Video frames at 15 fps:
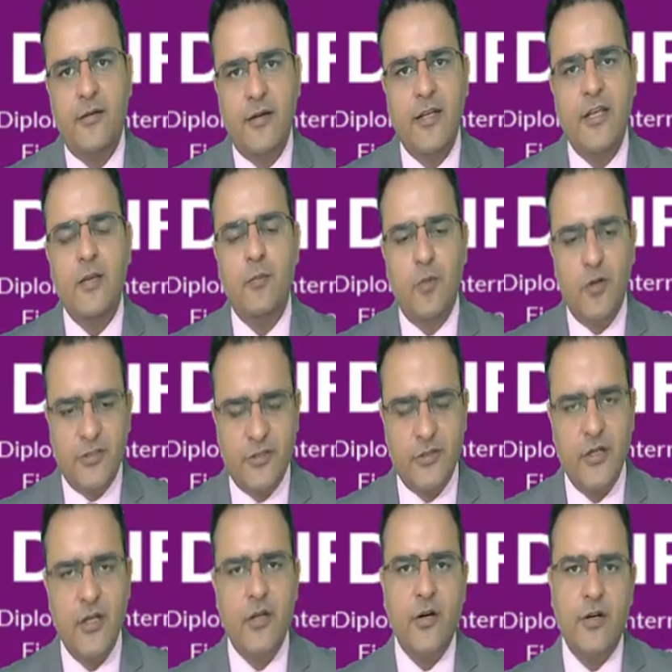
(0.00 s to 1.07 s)
tea bush,
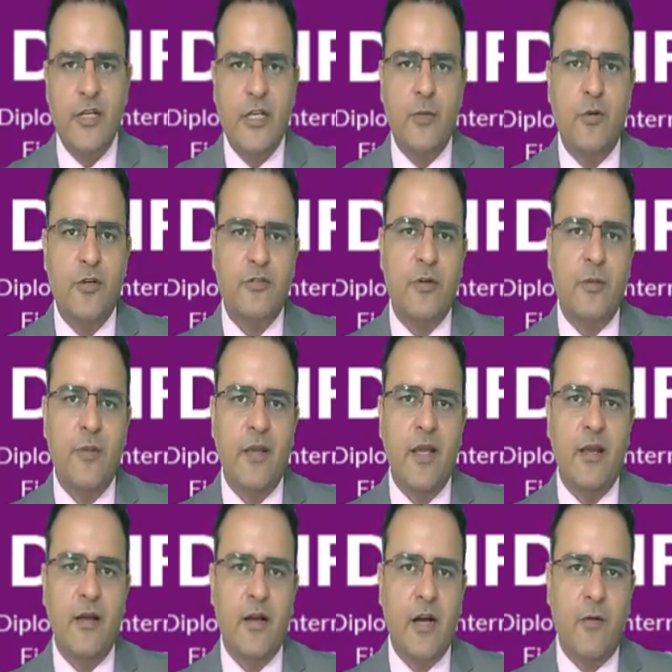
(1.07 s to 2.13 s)
the tea bush will
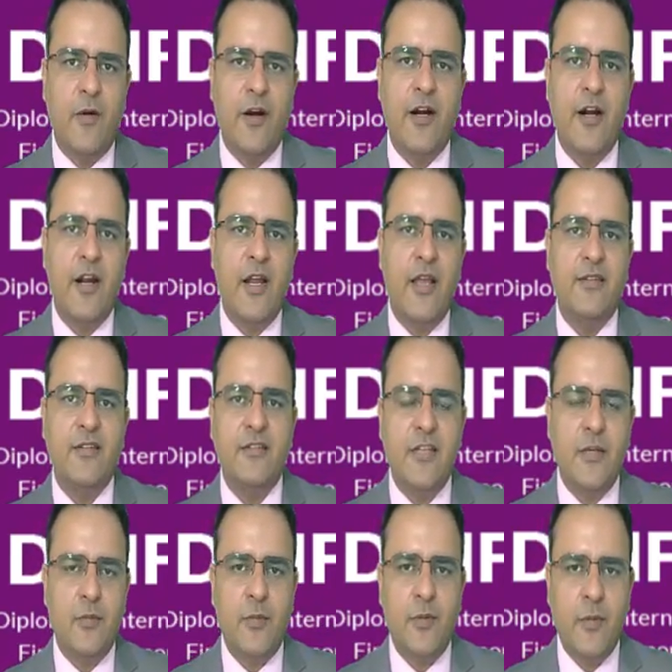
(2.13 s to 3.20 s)
be covered under IAS
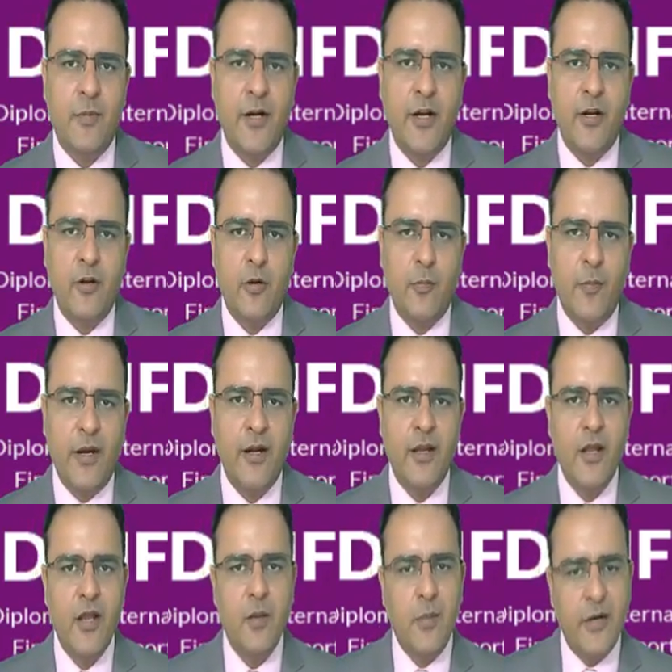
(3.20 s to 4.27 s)
16 property, plant and equipment,
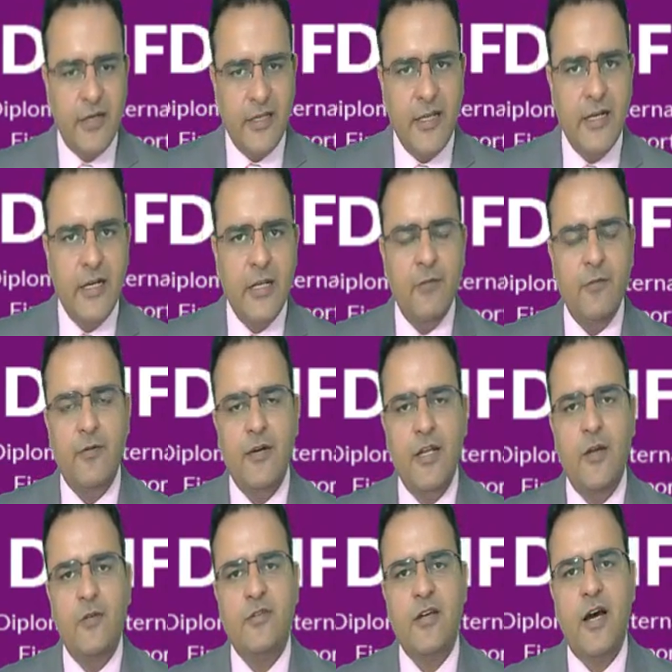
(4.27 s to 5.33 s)
but
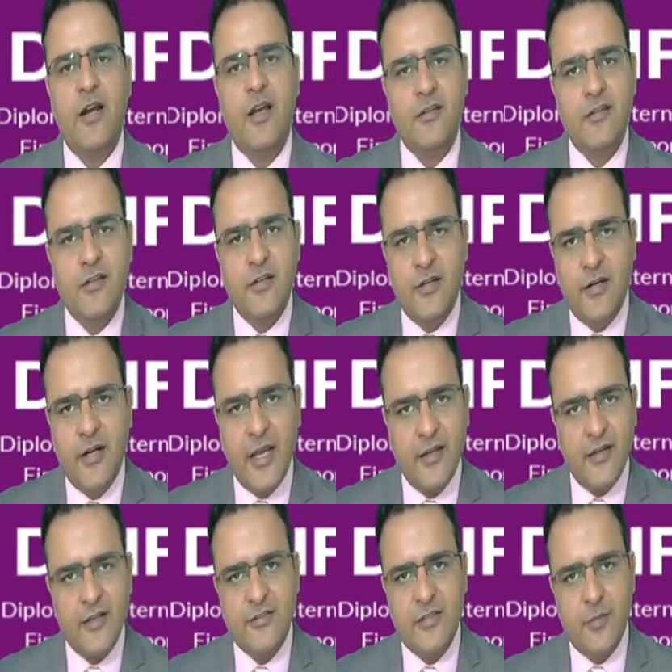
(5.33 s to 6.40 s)
leaves are considered
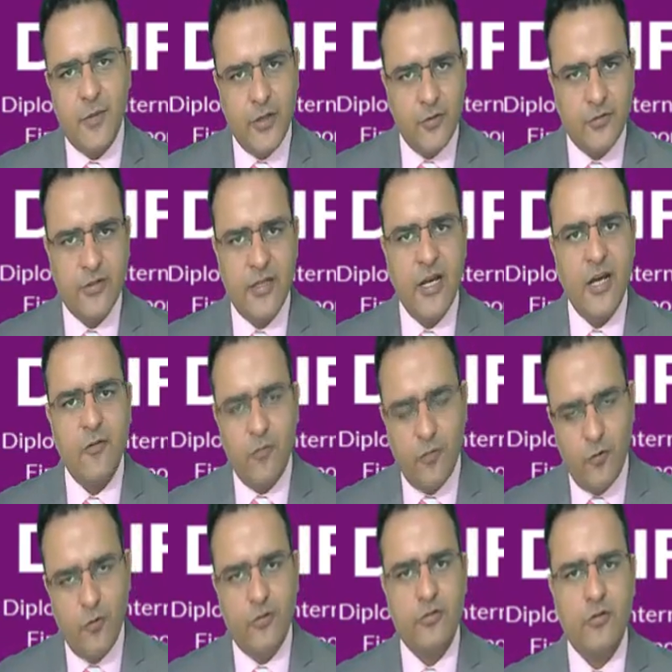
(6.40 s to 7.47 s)
agricultural produce. They are
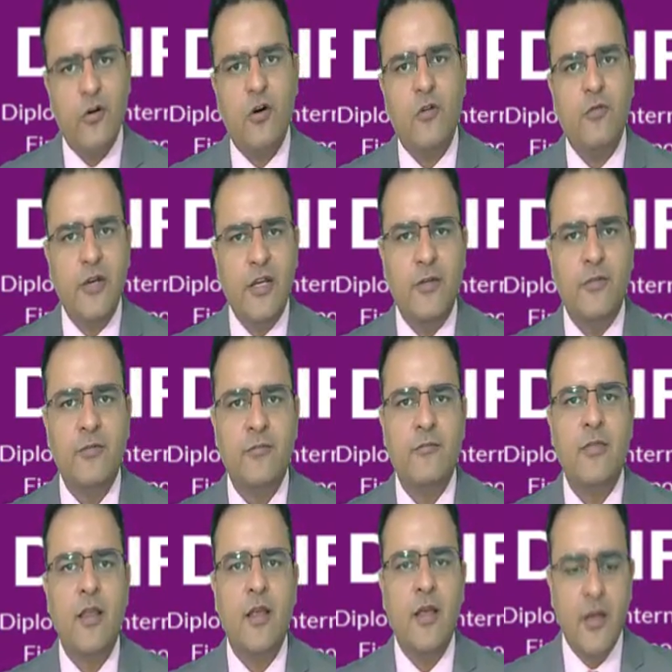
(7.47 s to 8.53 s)
fruits of leaves.
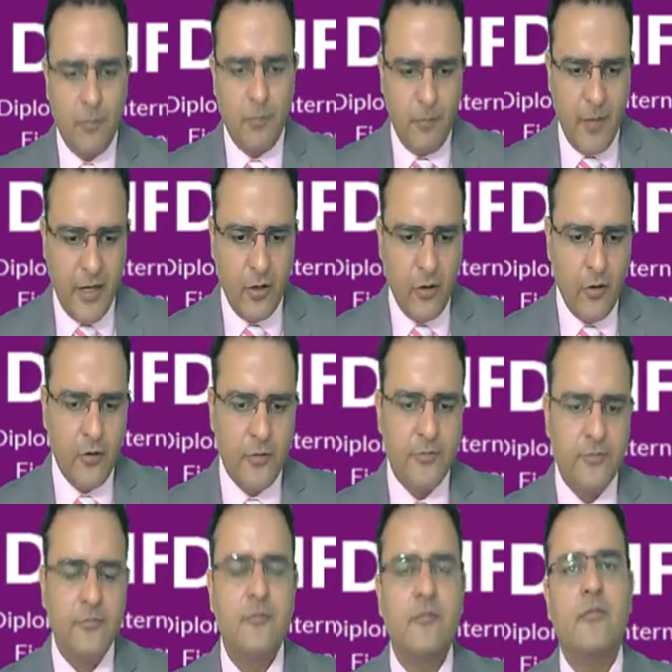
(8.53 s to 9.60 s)
Mango